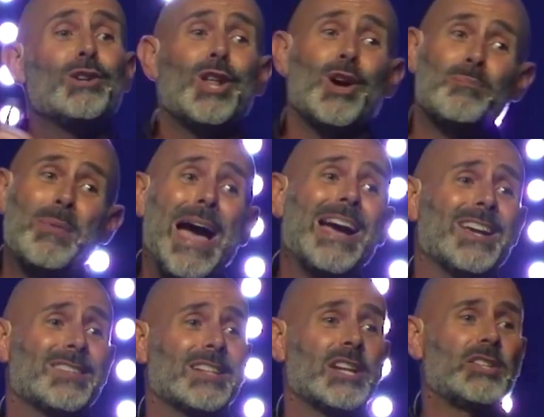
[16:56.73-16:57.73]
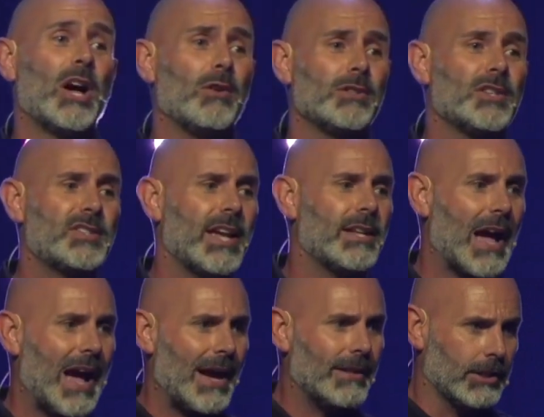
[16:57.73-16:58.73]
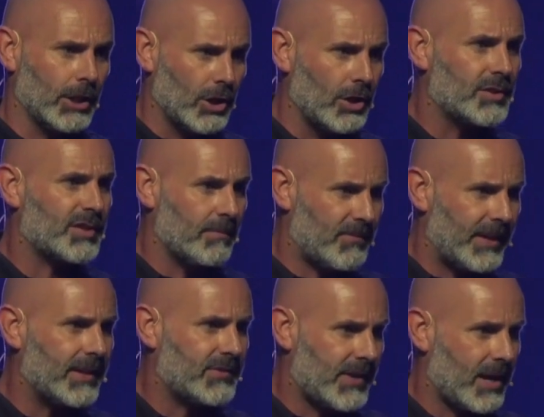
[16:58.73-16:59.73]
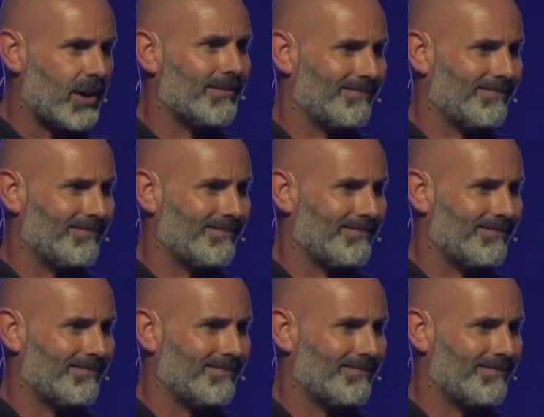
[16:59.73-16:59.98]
look back as an adult and you said, I learned some things there.